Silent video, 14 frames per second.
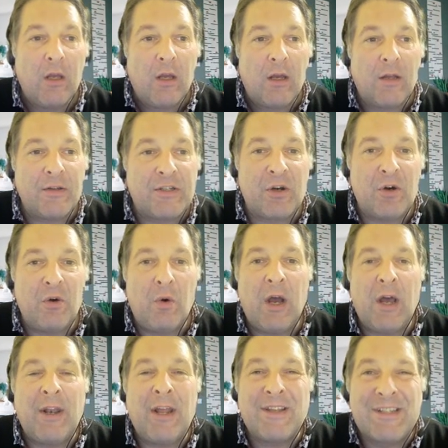and so an
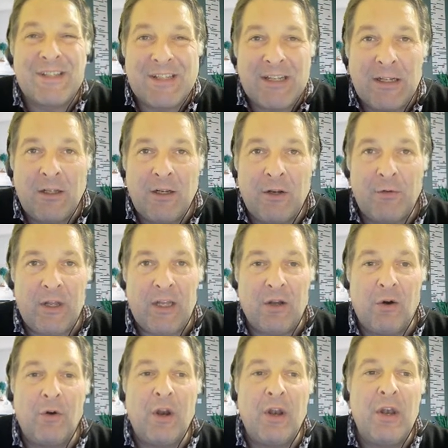ancillary
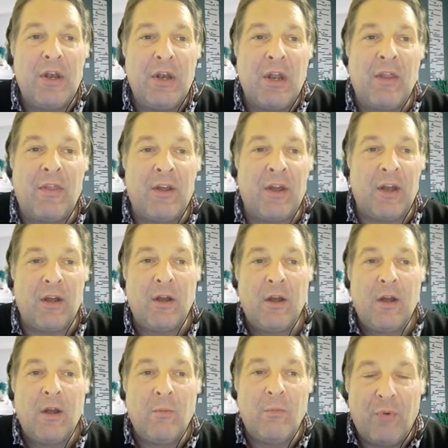or another
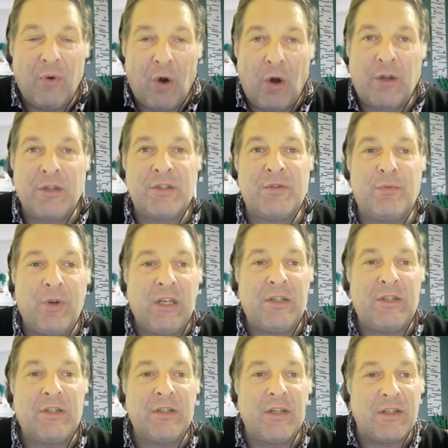Broca's
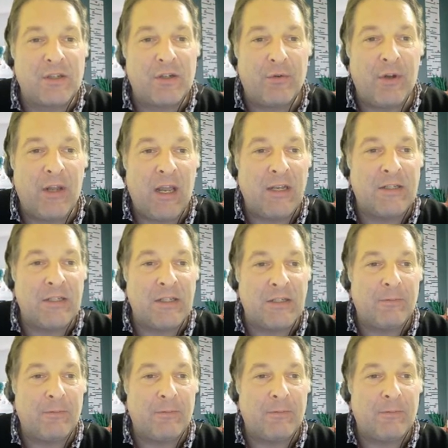region is created.